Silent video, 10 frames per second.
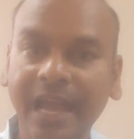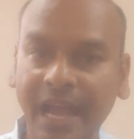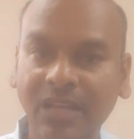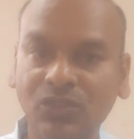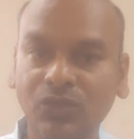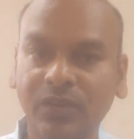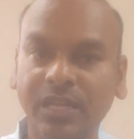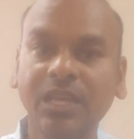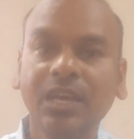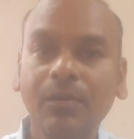has to
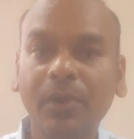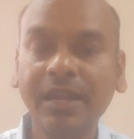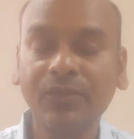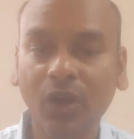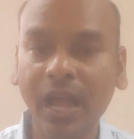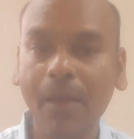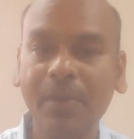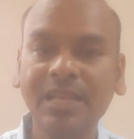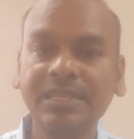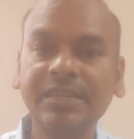worry. But what
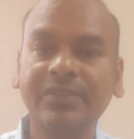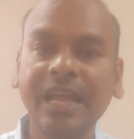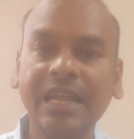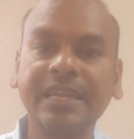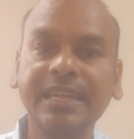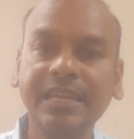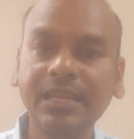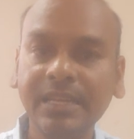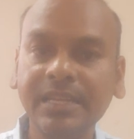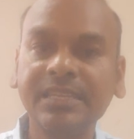happens in reality,
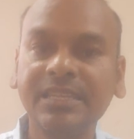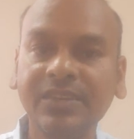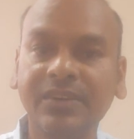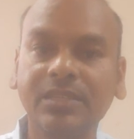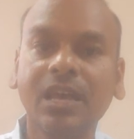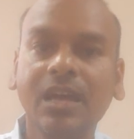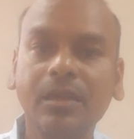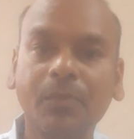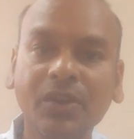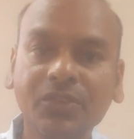it is reverse.
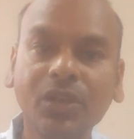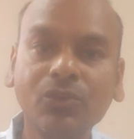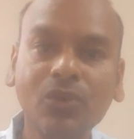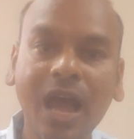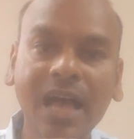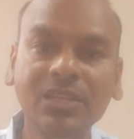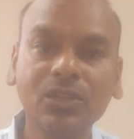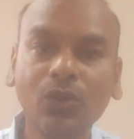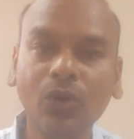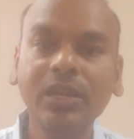The person who has
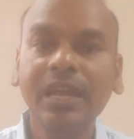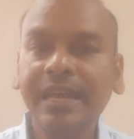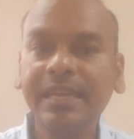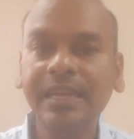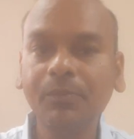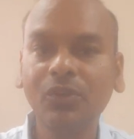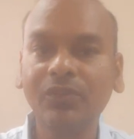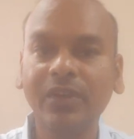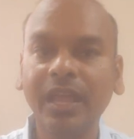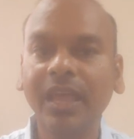loan, he keeps
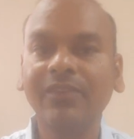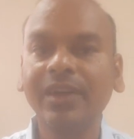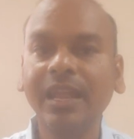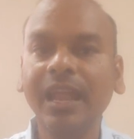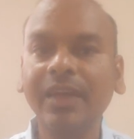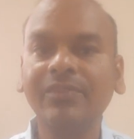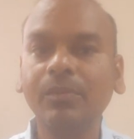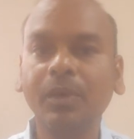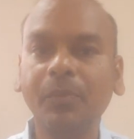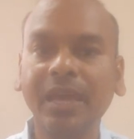on worrying when I will
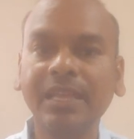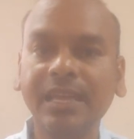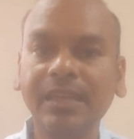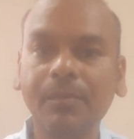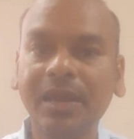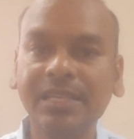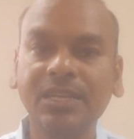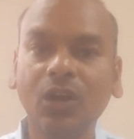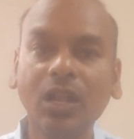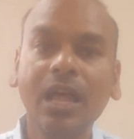be paying the EMIs
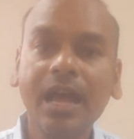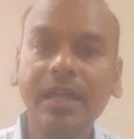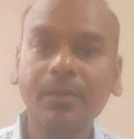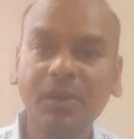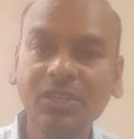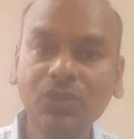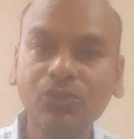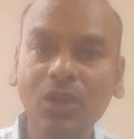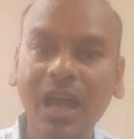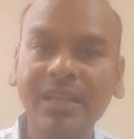and all. And the person
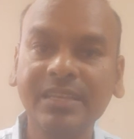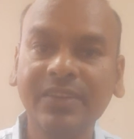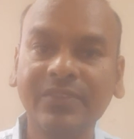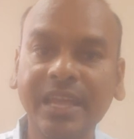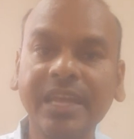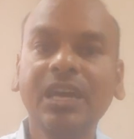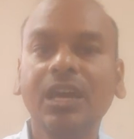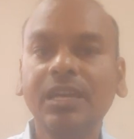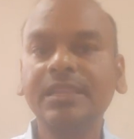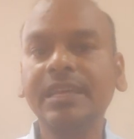who has FD,
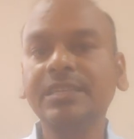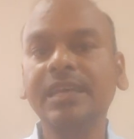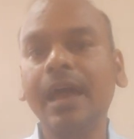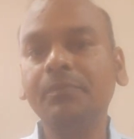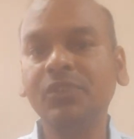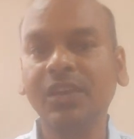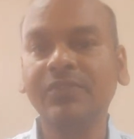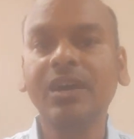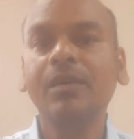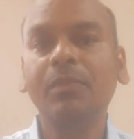he thinks I am
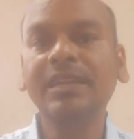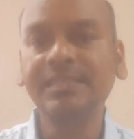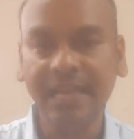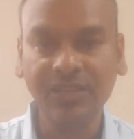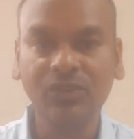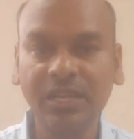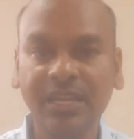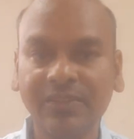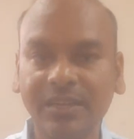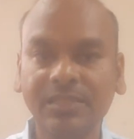safe. But it's actually
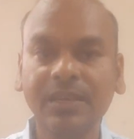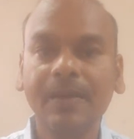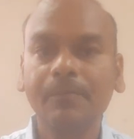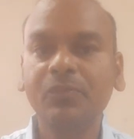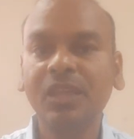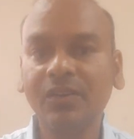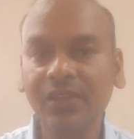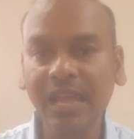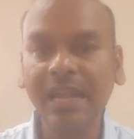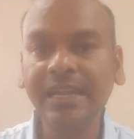reverse. The
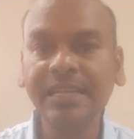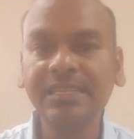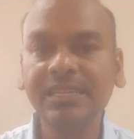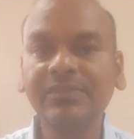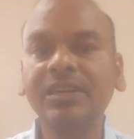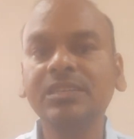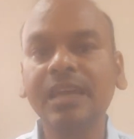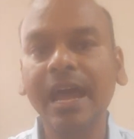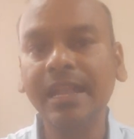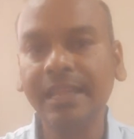reality is reverse,
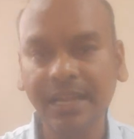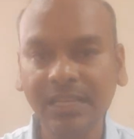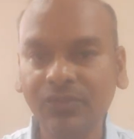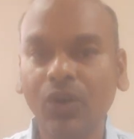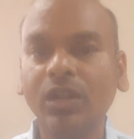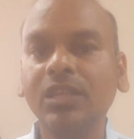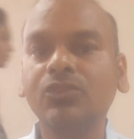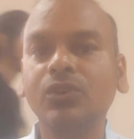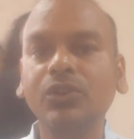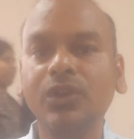and that is what is
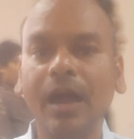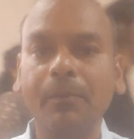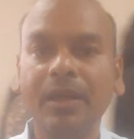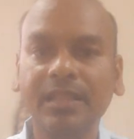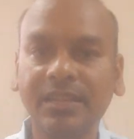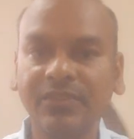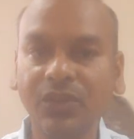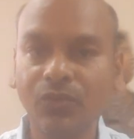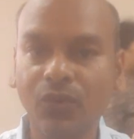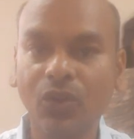going to happen. That's why
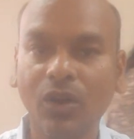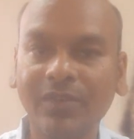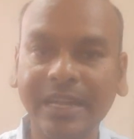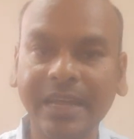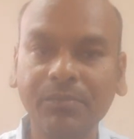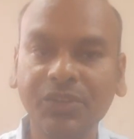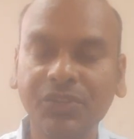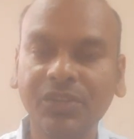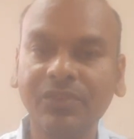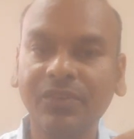you follow our time
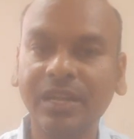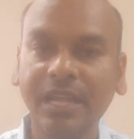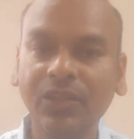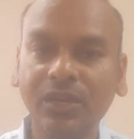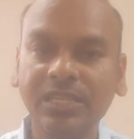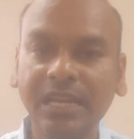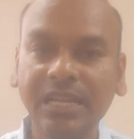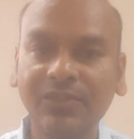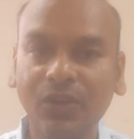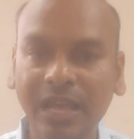machine. We will tell you
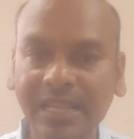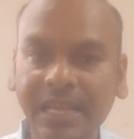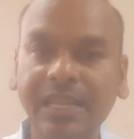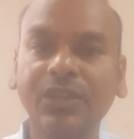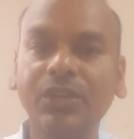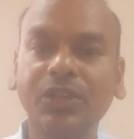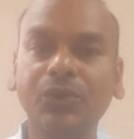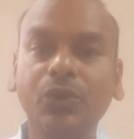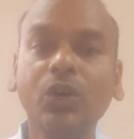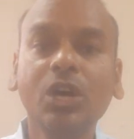exactly what exactly you need to
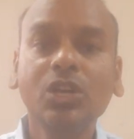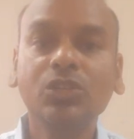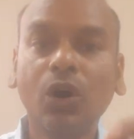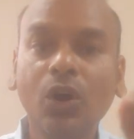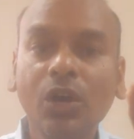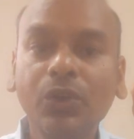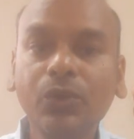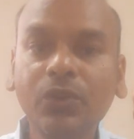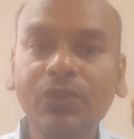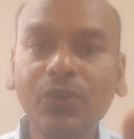do. So
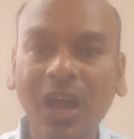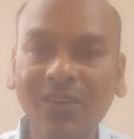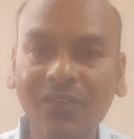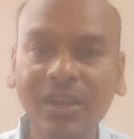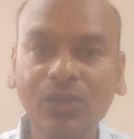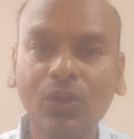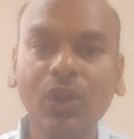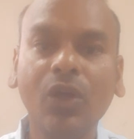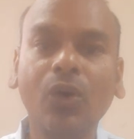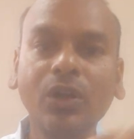if you have a 1 crore
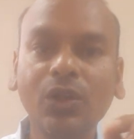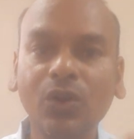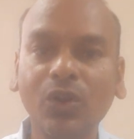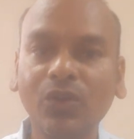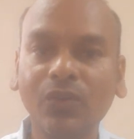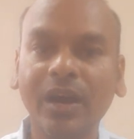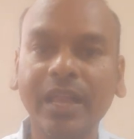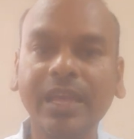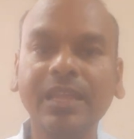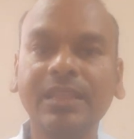loan, don't
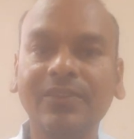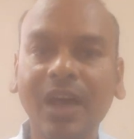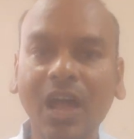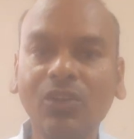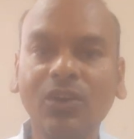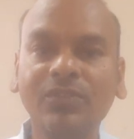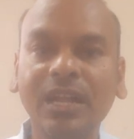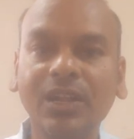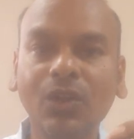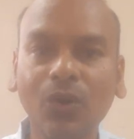worry. The value of
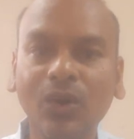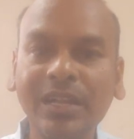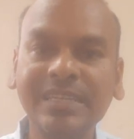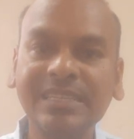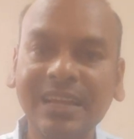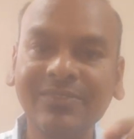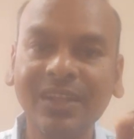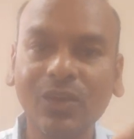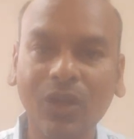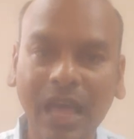that loan itself
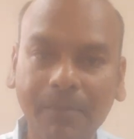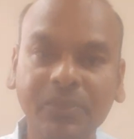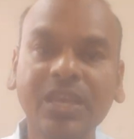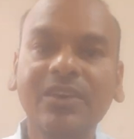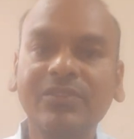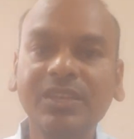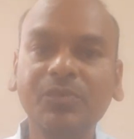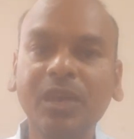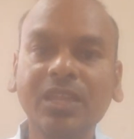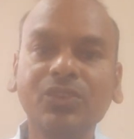will collapse, which
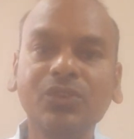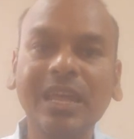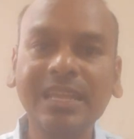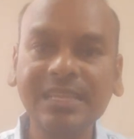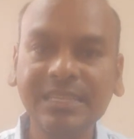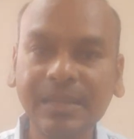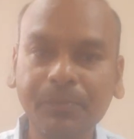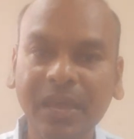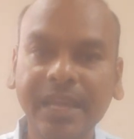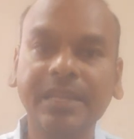means you can easily
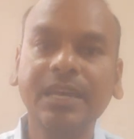pay it.